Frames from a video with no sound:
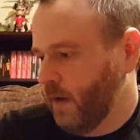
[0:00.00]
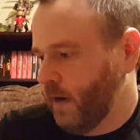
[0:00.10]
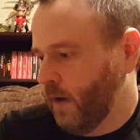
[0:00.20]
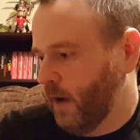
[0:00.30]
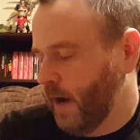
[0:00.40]

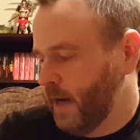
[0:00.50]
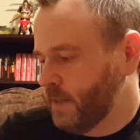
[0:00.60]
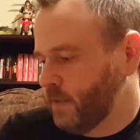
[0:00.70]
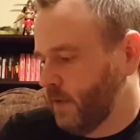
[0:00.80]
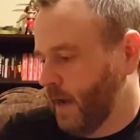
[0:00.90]
Alright,
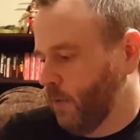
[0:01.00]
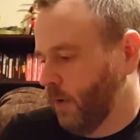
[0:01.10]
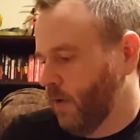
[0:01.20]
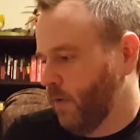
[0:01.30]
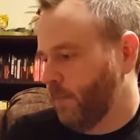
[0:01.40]
so now we're
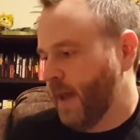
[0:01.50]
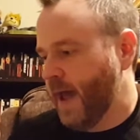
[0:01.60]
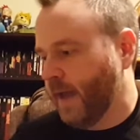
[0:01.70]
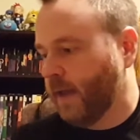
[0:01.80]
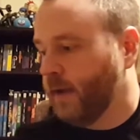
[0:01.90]
going
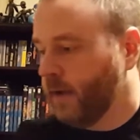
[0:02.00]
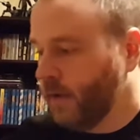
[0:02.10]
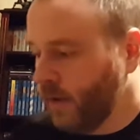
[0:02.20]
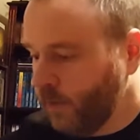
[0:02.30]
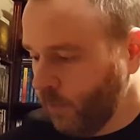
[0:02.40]
back
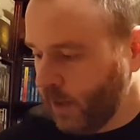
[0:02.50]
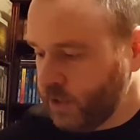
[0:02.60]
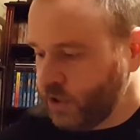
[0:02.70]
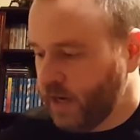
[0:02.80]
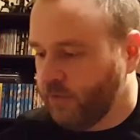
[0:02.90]

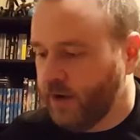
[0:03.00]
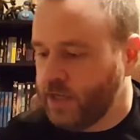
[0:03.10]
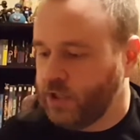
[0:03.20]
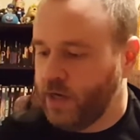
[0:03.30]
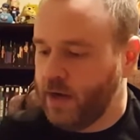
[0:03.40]
one
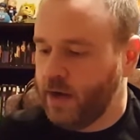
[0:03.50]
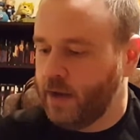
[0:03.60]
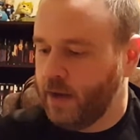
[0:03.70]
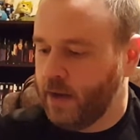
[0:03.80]
generation.